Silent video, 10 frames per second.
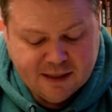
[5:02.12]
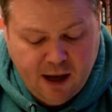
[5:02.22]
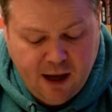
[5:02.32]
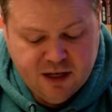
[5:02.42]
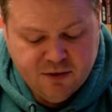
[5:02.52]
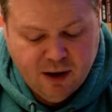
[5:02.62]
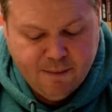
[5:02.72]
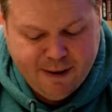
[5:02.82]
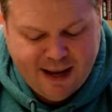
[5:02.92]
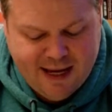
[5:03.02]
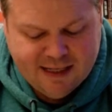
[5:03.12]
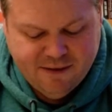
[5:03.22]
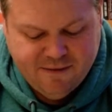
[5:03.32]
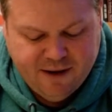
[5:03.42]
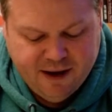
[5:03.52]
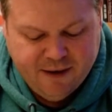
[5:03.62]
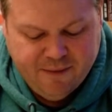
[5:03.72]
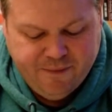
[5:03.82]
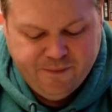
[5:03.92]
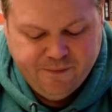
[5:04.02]
eyes were like blazing fire.
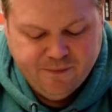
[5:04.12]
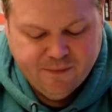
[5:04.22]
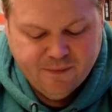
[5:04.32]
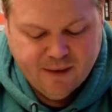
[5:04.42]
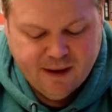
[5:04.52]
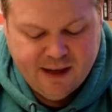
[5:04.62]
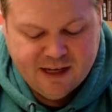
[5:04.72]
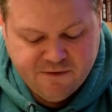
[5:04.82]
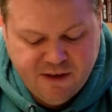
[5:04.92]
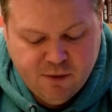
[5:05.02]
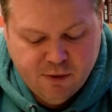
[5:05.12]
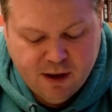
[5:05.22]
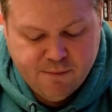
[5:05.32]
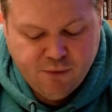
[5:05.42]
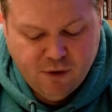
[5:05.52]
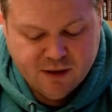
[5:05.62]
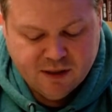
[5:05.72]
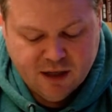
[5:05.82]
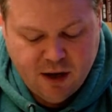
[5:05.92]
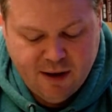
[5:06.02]
His feet were like bronze
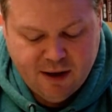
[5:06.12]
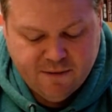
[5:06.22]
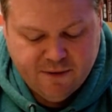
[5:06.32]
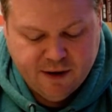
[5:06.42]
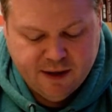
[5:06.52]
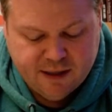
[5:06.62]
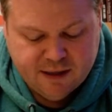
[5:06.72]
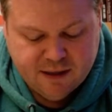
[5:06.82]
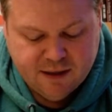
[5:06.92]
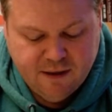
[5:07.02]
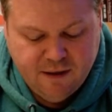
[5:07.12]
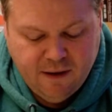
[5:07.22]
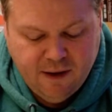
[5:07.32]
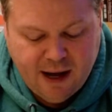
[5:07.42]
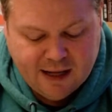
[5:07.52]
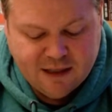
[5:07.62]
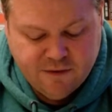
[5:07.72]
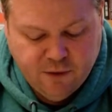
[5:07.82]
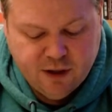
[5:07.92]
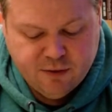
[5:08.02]
glowing in the furnace, and his
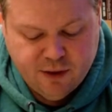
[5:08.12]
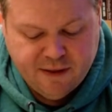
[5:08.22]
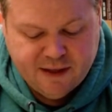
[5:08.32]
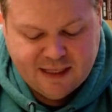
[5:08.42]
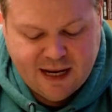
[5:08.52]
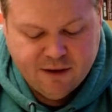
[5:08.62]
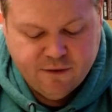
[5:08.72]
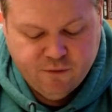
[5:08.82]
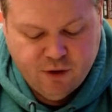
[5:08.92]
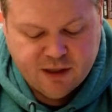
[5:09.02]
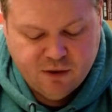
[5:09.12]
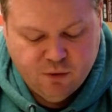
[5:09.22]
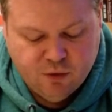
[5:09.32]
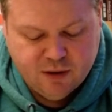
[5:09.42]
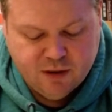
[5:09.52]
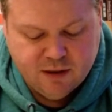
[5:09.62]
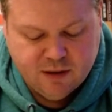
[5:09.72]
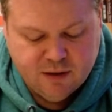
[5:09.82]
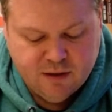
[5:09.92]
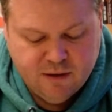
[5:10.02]
voice was like the sound of rushing waters.